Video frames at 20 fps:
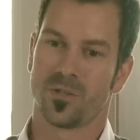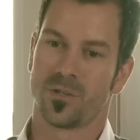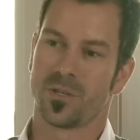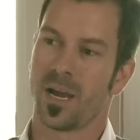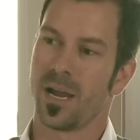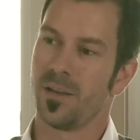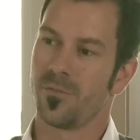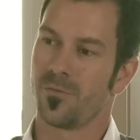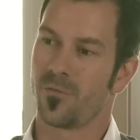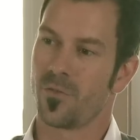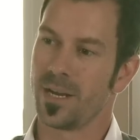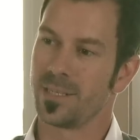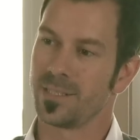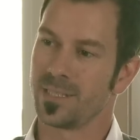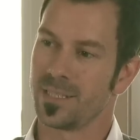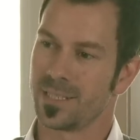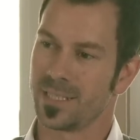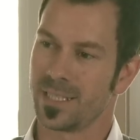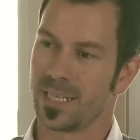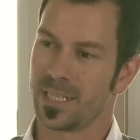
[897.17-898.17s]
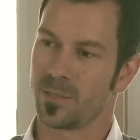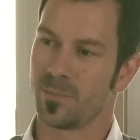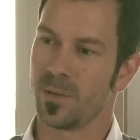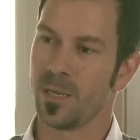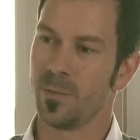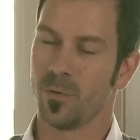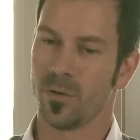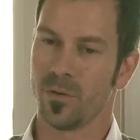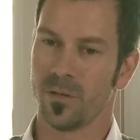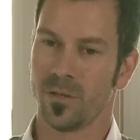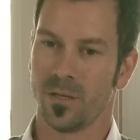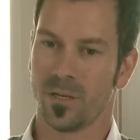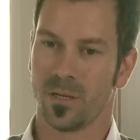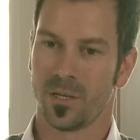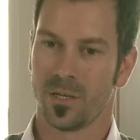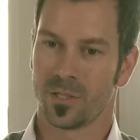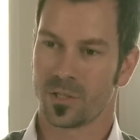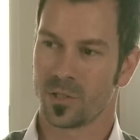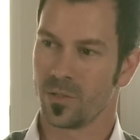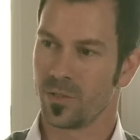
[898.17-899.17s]
tight friends is six people,
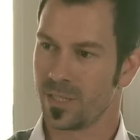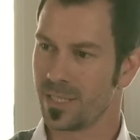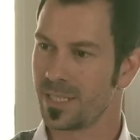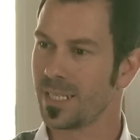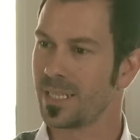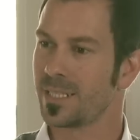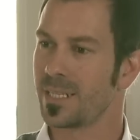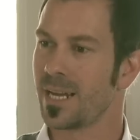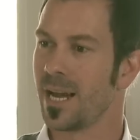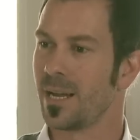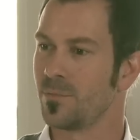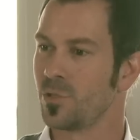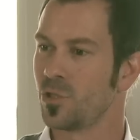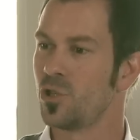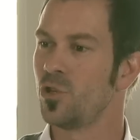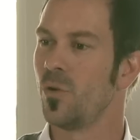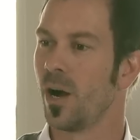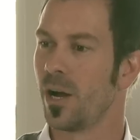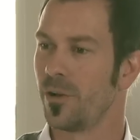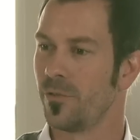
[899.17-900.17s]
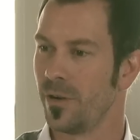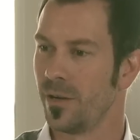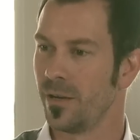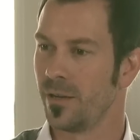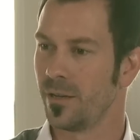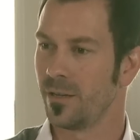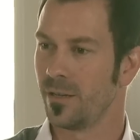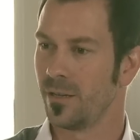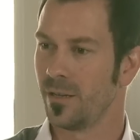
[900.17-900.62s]
so it's six times 200